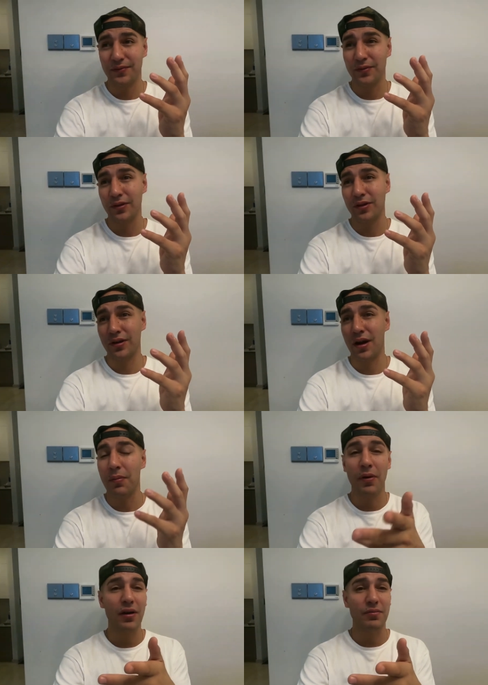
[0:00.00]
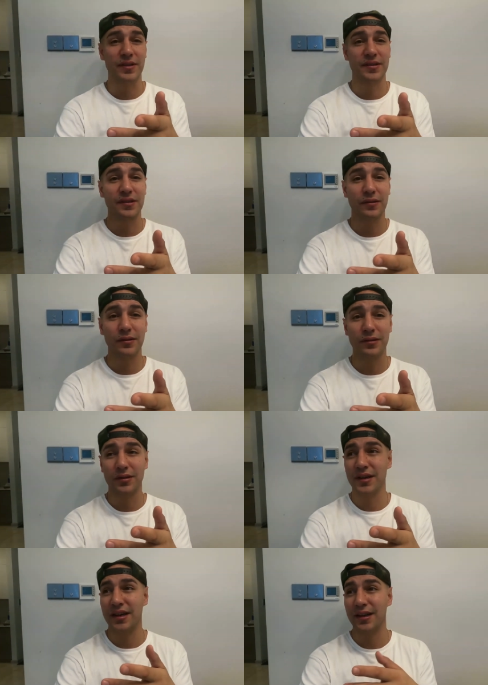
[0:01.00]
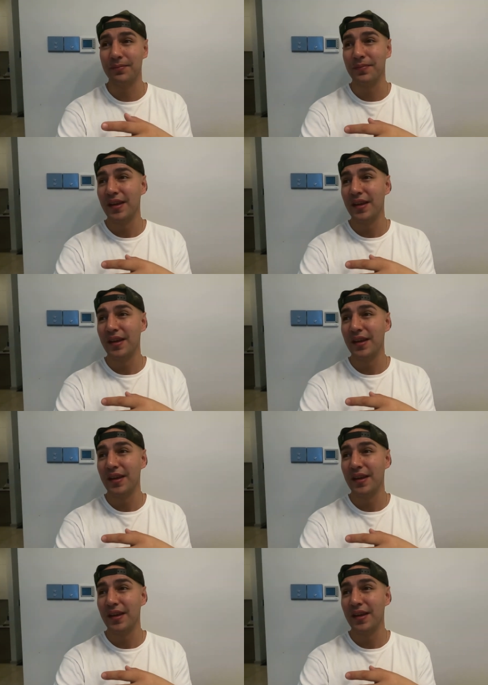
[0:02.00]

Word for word: for apartments or uh,